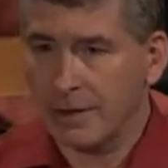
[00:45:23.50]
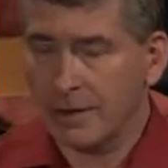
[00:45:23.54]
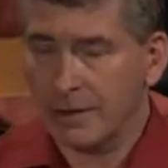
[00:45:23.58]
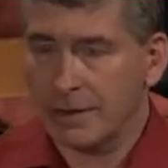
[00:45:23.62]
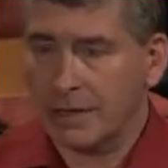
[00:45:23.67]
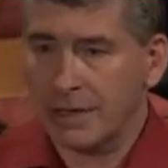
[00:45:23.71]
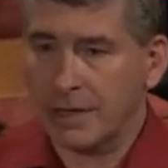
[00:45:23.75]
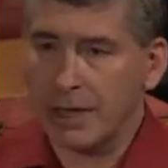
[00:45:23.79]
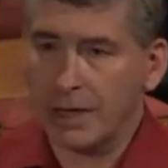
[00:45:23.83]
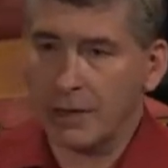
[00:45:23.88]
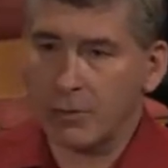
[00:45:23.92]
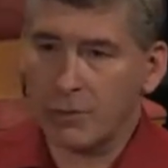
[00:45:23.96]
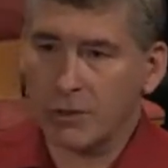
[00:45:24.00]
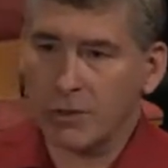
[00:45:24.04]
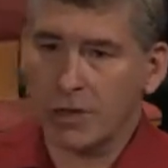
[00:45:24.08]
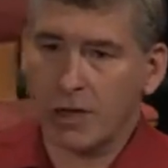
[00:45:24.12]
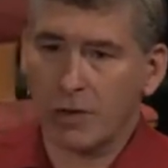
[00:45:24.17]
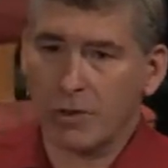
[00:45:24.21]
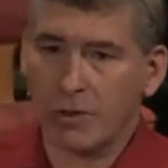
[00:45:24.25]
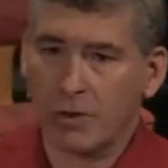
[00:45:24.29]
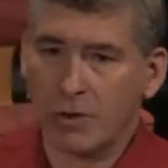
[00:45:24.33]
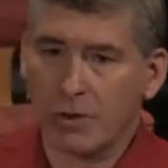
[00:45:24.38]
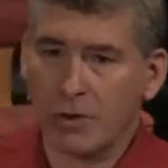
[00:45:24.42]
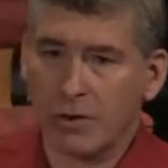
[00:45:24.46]
that he would
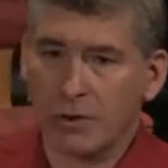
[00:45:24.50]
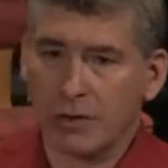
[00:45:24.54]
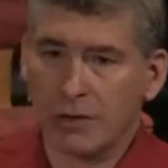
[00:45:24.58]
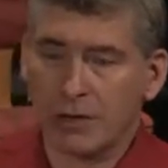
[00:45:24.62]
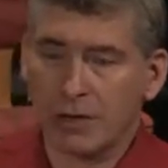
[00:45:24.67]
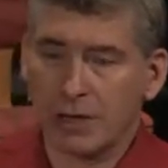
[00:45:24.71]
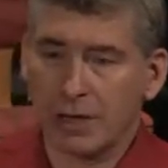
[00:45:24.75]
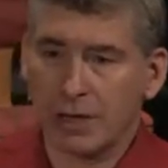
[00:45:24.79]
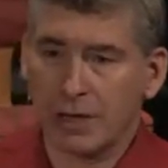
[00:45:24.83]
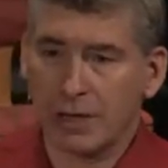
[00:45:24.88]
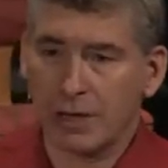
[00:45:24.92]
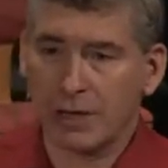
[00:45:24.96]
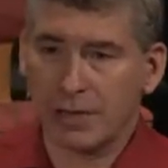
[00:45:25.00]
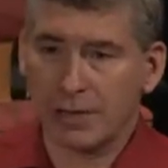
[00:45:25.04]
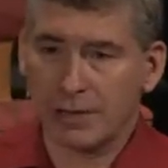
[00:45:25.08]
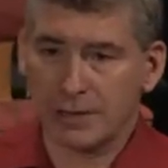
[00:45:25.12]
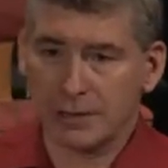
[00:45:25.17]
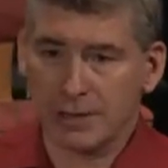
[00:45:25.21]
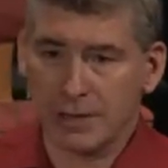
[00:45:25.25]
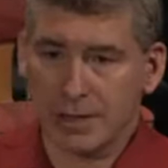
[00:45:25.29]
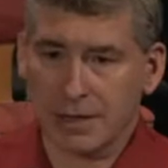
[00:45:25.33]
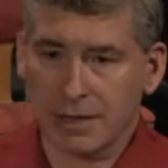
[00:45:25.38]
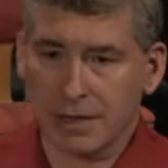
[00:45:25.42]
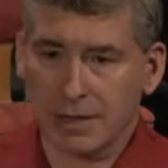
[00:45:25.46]
go on in
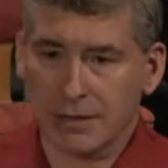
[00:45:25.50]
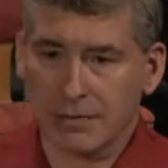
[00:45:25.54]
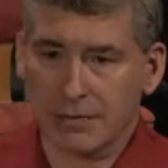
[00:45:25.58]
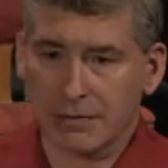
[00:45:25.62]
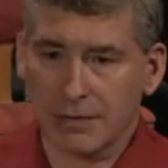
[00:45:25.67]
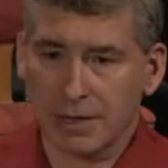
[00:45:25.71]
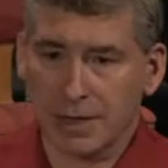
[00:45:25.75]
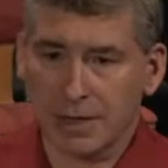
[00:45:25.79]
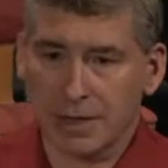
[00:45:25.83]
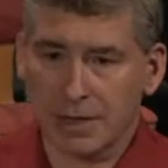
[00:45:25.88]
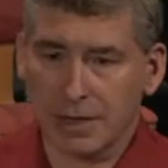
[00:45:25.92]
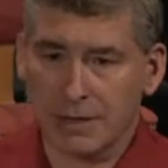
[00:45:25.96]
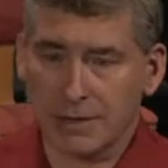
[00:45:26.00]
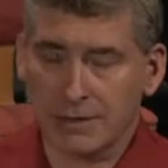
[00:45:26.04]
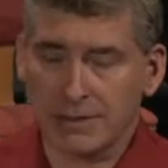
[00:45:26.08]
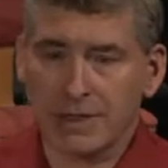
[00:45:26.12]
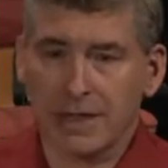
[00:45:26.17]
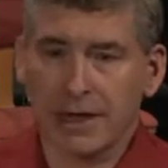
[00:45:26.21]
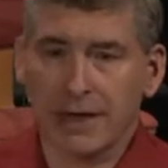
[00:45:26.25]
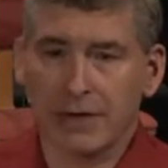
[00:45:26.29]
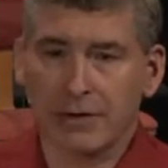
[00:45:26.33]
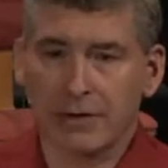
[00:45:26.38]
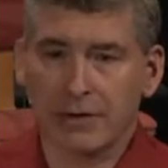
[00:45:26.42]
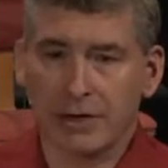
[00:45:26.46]
his, uh, in his
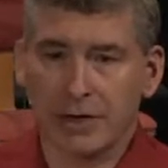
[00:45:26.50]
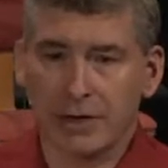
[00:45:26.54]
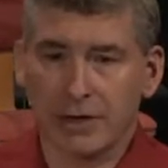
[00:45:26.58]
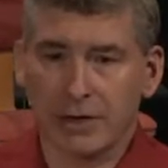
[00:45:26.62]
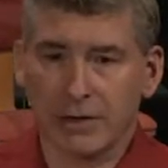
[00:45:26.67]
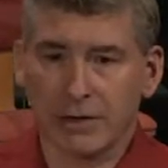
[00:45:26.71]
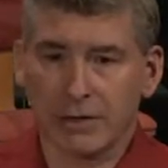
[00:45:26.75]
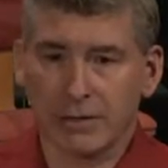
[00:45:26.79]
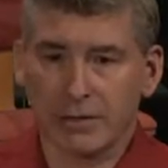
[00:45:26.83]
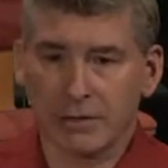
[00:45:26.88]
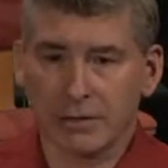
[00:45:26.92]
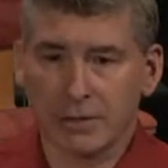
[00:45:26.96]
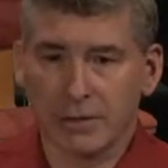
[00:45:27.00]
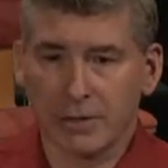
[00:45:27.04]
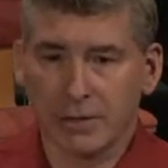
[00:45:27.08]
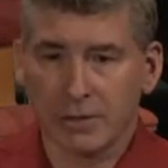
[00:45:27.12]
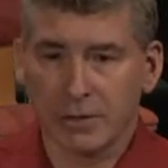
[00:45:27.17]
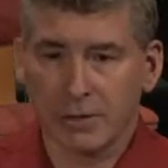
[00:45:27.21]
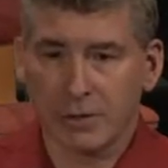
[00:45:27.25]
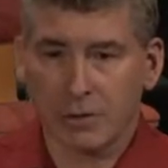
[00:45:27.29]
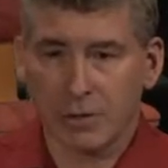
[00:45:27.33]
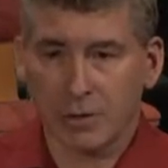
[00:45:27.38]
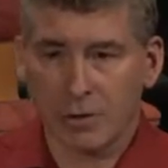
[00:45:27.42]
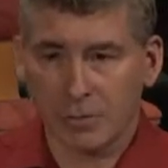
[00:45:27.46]
later years
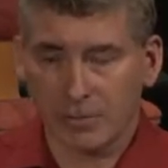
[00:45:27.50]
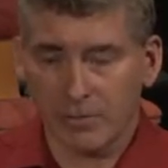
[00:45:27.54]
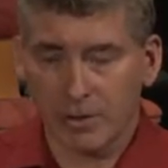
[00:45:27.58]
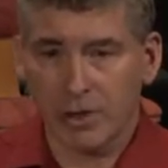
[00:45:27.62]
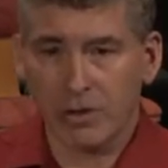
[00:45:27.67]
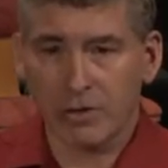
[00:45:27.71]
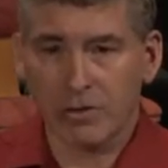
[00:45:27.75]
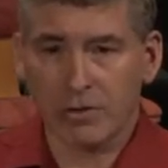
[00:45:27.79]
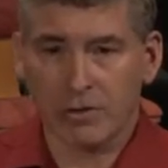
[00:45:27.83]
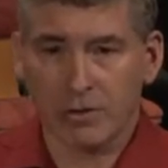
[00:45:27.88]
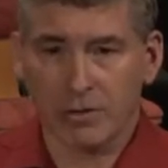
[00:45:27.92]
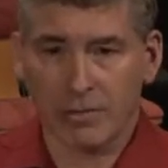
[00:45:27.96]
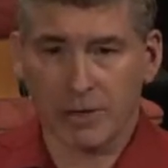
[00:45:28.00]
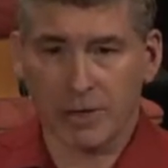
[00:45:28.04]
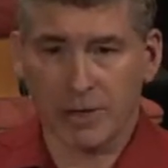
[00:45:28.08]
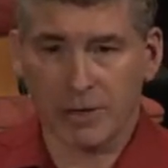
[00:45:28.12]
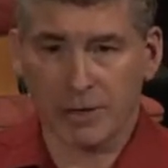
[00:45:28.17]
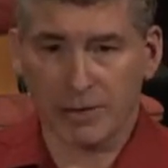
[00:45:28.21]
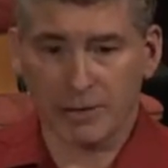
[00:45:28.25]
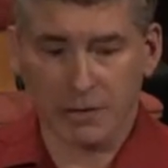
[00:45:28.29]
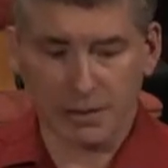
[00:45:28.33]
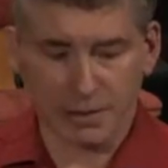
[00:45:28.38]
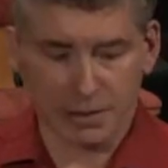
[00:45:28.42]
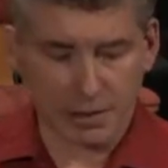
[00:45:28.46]
on a
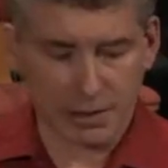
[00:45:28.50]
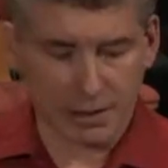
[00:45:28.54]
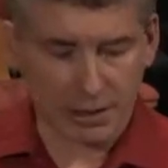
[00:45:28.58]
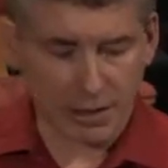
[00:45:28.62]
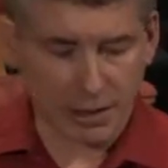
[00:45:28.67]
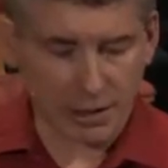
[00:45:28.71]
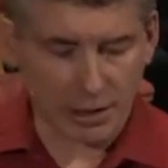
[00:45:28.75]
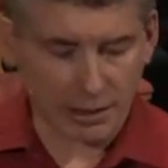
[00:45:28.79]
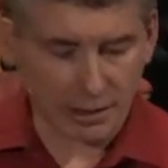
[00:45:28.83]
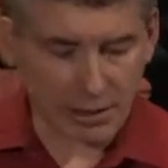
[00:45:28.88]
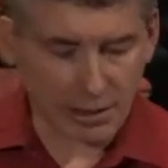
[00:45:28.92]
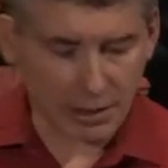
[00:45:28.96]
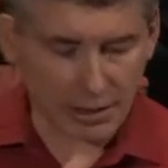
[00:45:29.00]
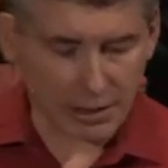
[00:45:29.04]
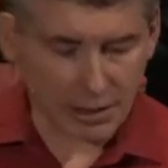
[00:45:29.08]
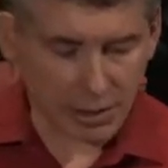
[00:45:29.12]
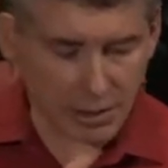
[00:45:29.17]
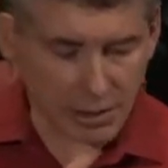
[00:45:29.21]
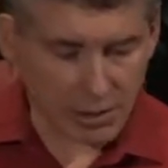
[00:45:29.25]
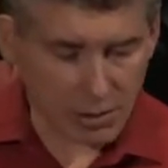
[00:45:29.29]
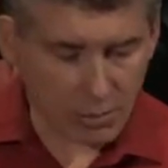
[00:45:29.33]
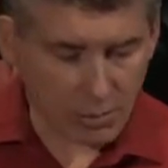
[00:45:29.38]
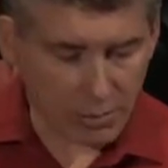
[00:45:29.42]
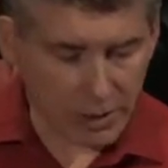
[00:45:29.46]
pilgrimage that they, that they
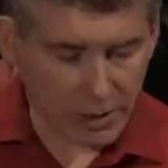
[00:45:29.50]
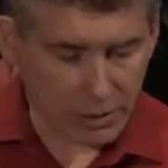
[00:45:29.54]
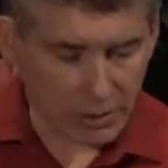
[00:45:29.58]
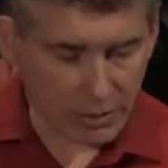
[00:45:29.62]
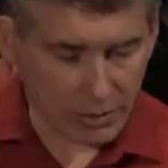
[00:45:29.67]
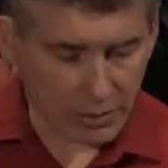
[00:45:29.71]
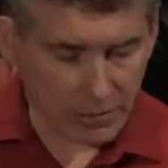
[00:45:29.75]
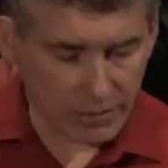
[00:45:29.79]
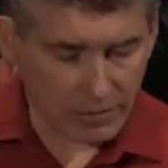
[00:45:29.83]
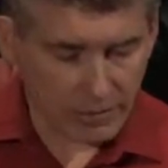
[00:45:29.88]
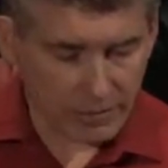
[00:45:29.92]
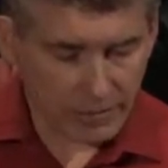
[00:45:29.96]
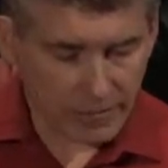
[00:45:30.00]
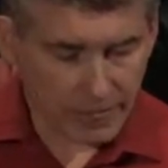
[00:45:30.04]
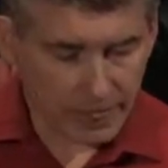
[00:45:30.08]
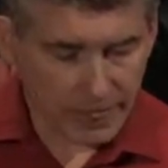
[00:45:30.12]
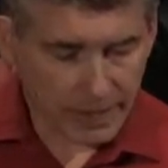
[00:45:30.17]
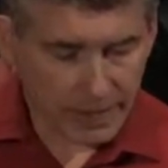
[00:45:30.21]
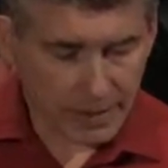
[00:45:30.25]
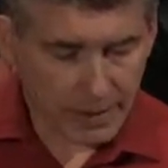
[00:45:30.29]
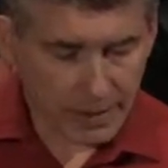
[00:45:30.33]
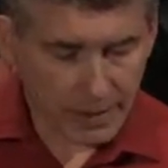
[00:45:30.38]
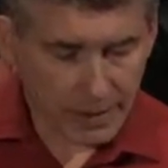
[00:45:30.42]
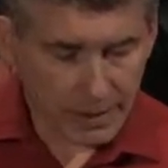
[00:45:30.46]
all went on.
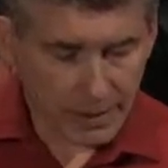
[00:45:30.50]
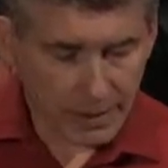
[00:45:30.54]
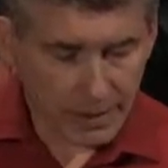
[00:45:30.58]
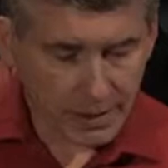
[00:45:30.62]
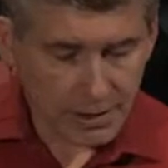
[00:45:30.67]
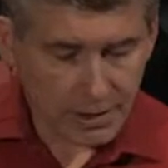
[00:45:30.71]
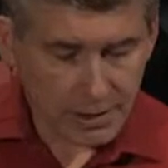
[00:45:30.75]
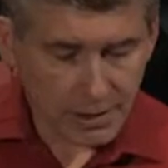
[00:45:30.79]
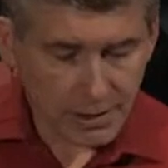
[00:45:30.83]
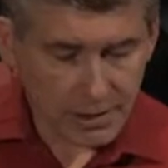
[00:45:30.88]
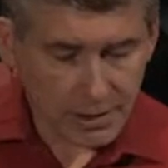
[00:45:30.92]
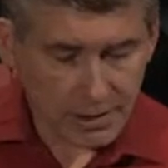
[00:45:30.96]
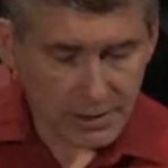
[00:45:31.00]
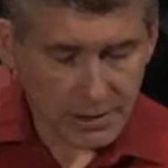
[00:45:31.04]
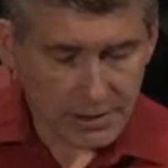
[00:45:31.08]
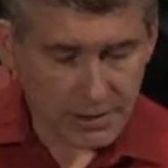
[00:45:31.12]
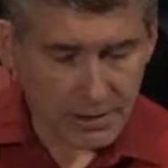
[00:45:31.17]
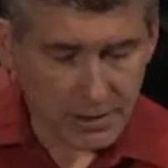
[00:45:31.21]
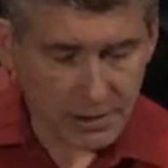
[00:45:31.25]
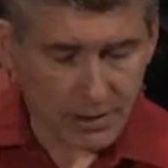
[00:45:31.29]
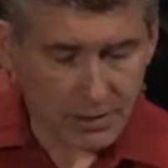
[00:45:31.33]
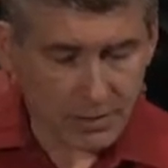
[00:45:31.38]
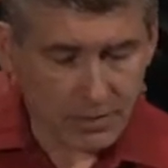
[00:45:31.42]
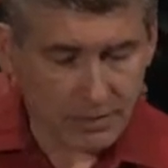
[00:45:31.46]

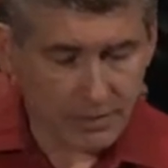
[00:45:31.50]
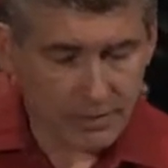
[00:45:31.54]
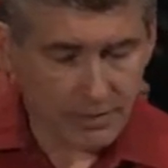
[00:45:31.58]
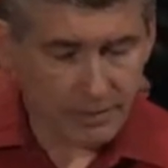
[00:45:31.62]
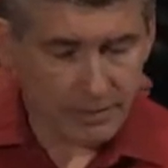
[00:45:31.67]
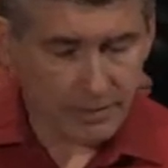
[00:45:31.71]
So,